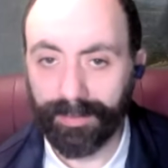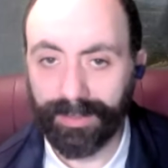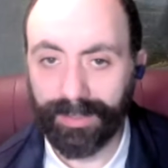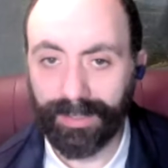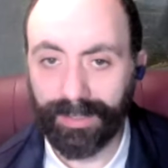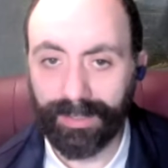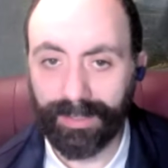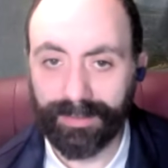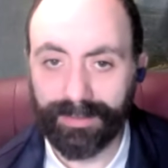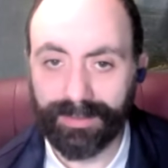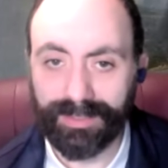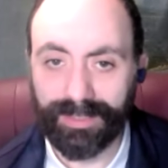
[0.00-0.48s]

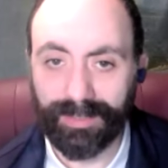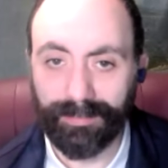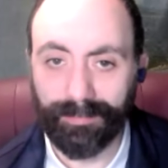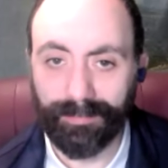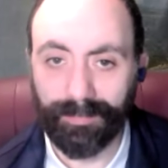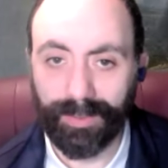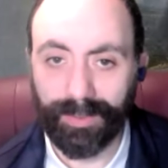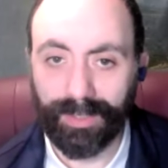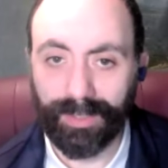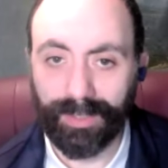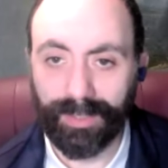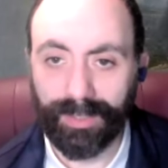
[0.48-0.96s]
Kit,
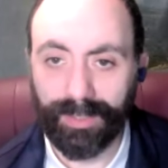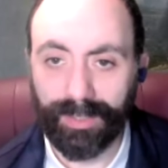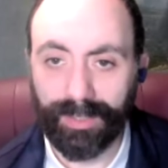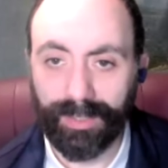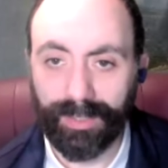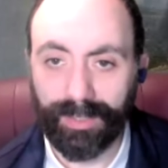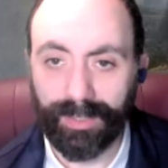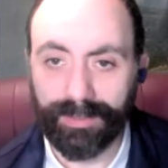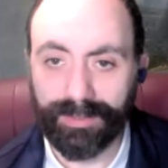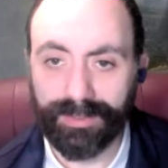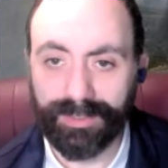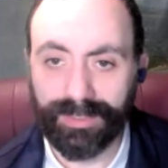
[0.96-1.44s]
sent me
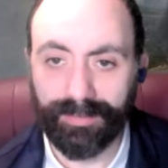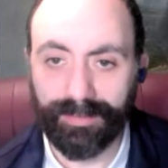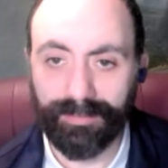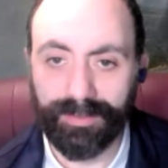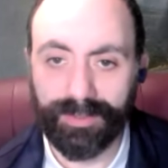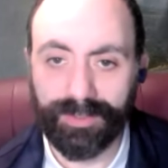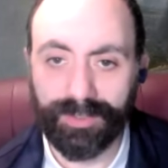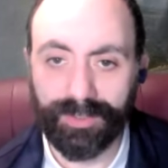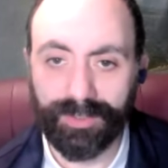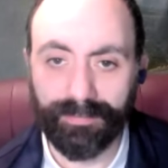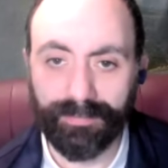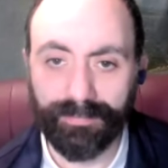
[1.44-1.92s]
a
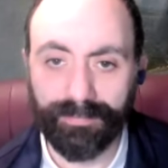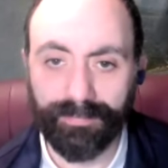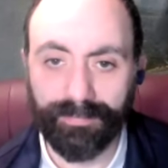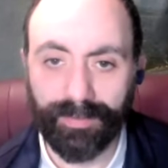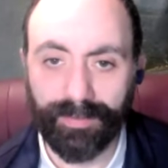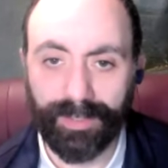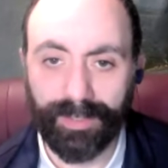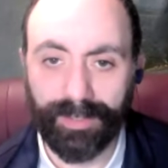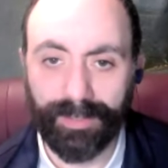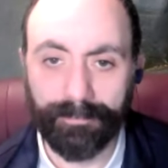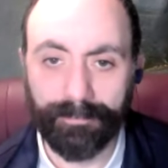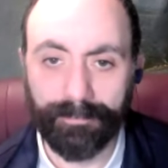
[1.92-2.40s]
series of
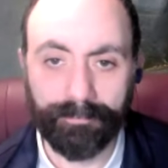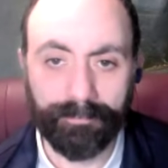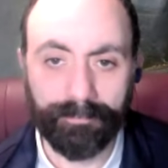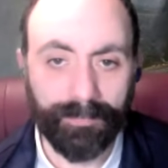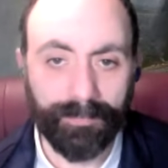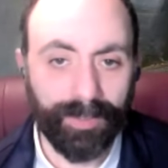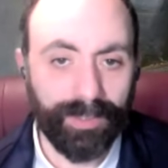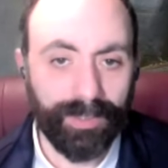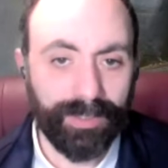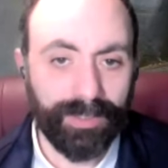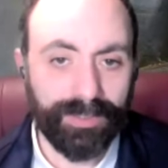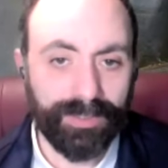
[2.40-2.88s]

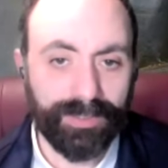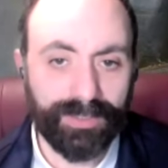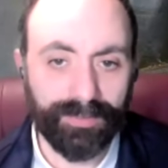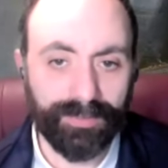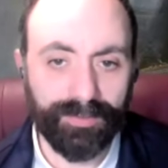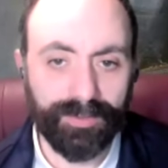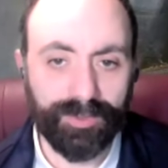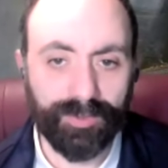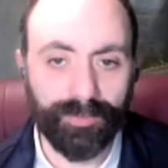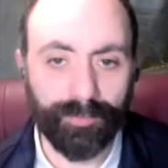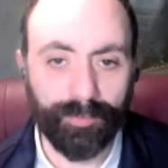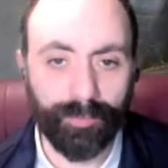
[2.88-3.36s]

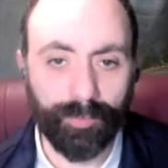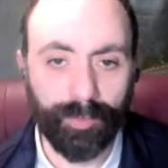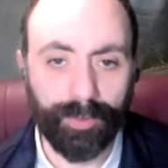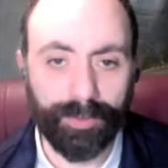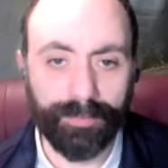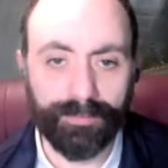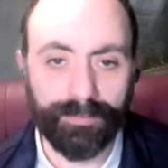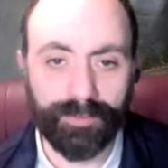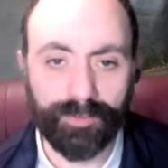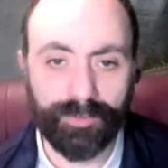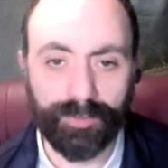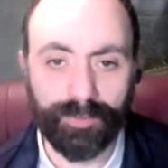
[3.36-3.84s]

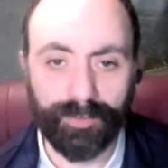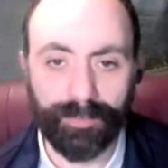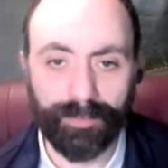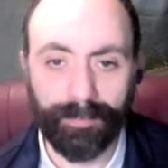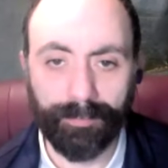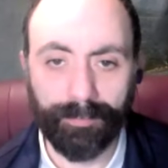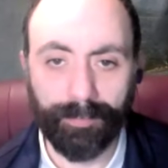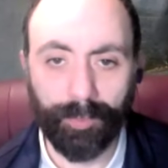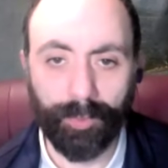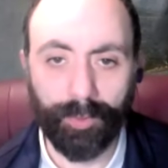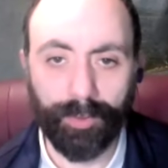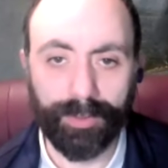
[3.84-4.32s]
quotes from a
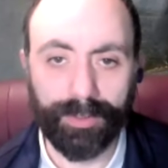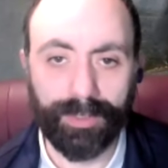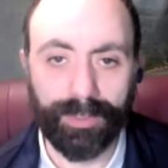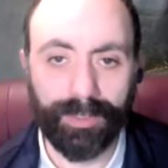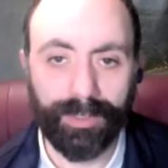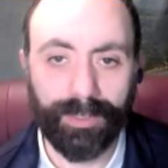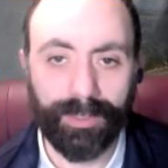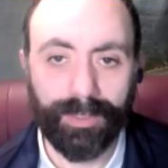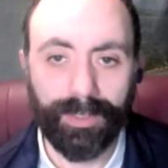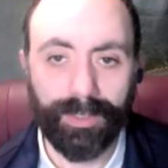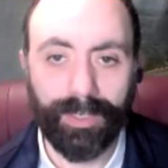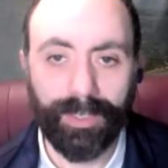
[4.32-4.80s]

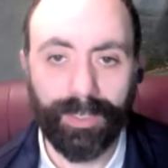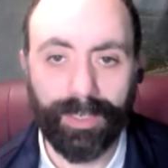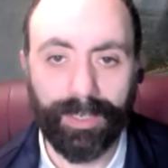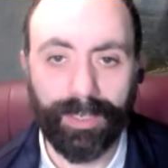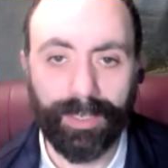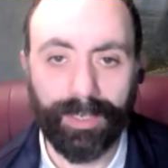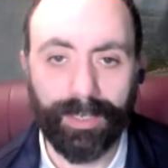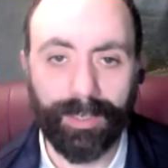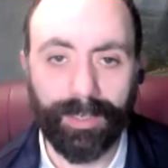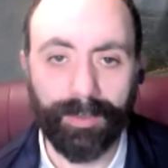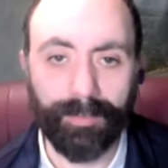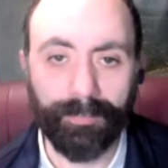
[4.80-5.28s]
book
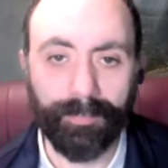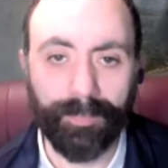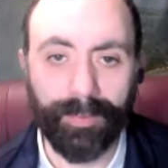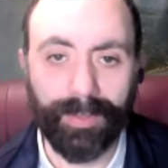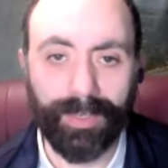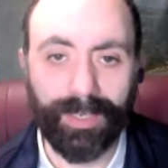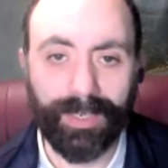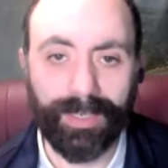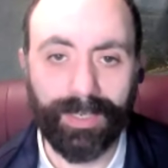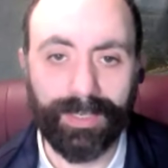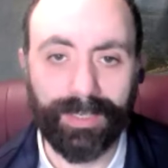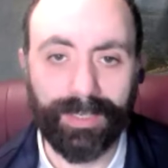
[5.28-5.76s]

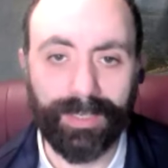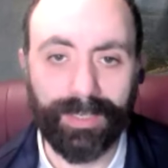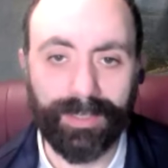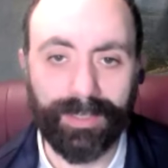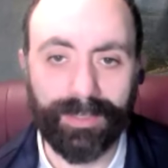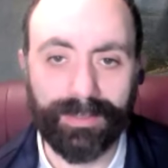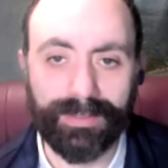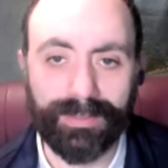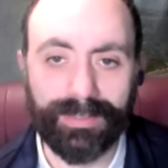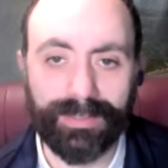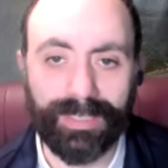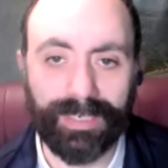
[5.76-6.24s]

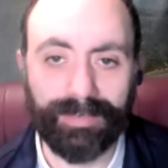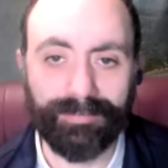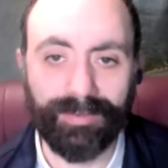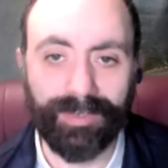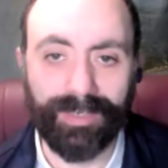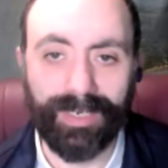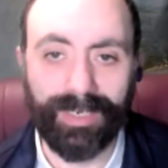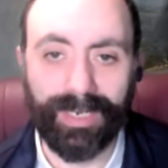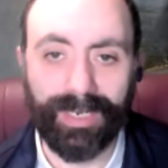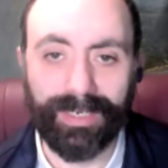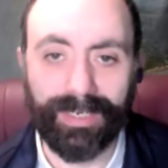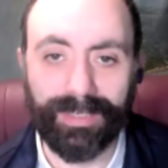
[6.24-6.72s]
by
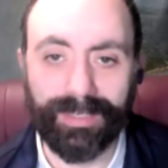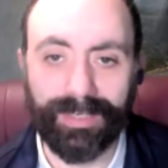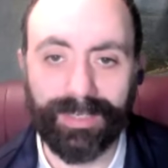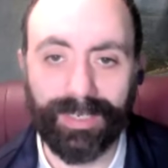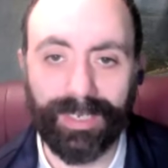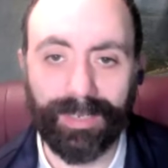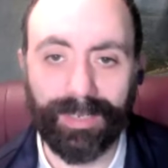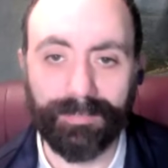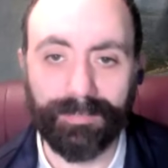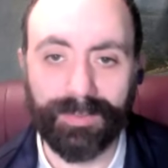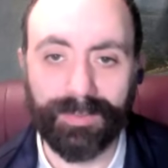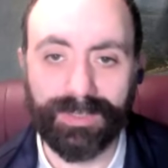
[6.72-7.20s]
David N.
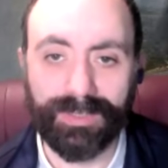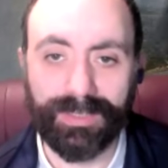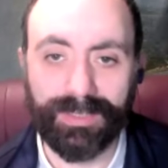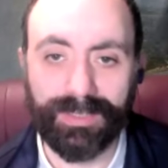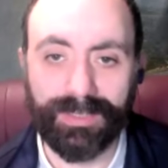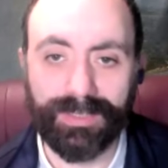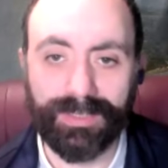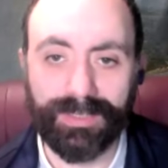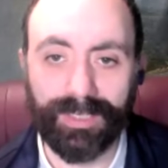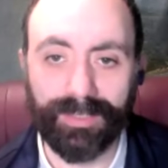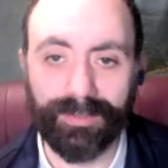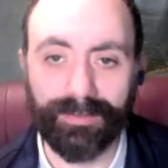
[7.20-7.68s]
Gibbs
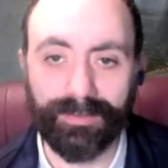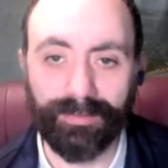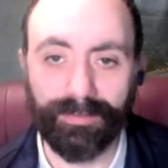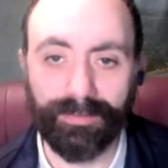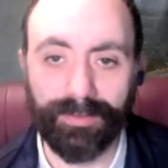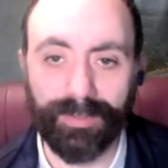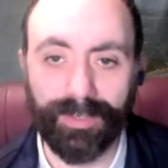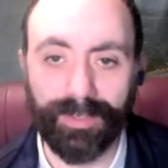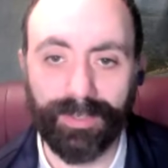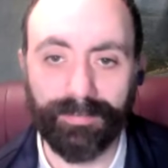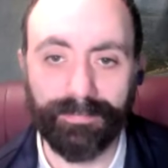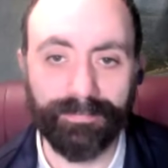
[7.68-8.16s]

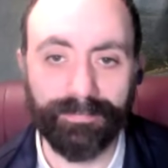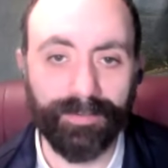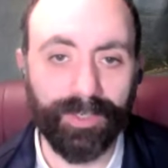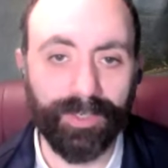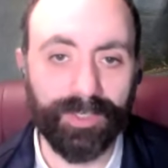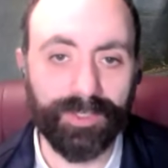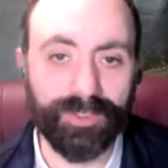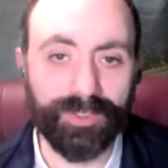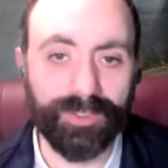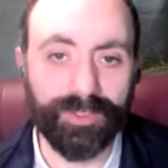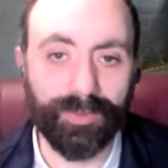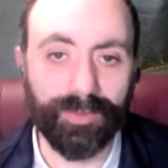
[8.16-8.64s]
entitled
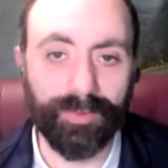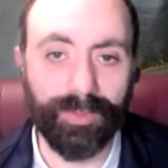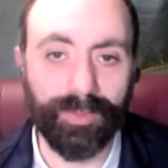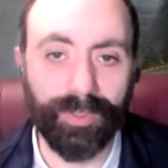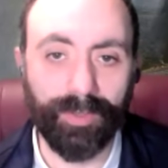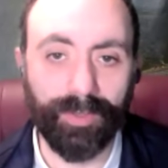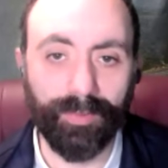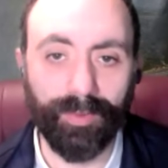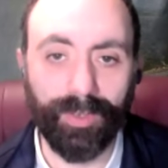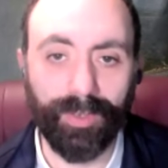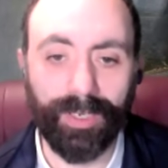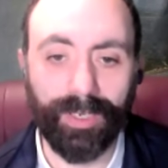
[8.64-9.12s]
"First Do
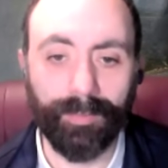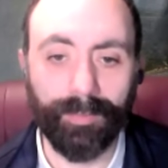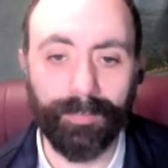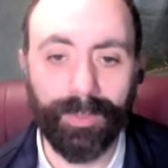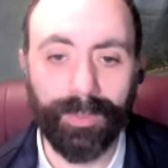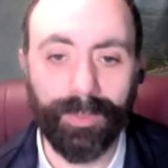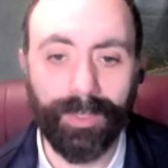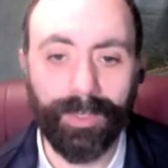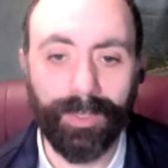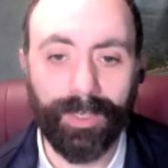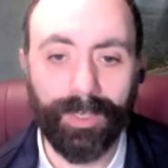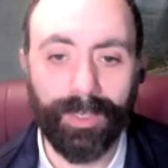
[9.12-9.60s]
No Harm,"
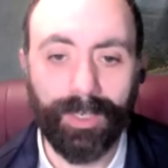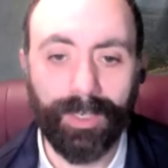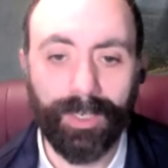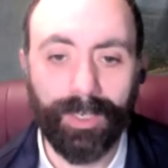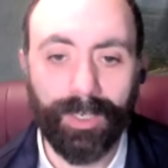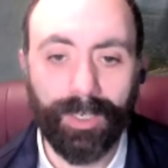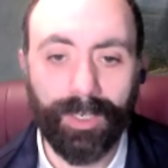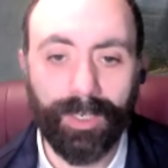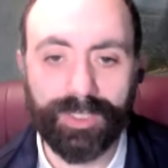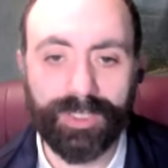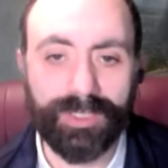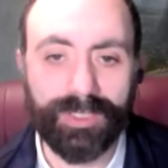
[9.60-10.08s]

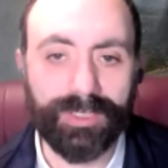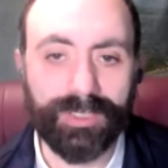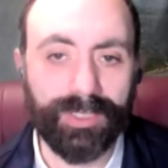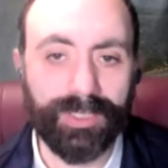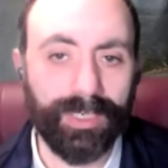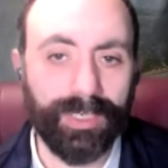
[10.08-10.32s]
which